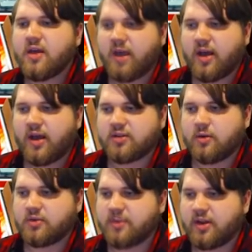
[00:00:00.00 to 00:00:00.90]
Uh, so
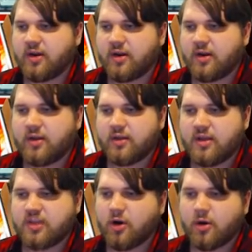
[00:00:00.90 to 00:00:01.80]
we'll summon
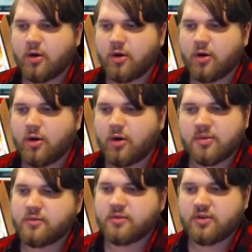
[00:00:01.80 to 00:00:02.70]
the
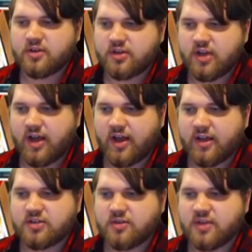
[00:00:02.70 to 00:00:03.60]
Gem-Armadillo uh,
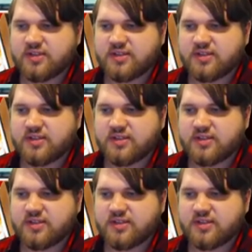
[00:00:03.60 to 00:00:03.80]
into this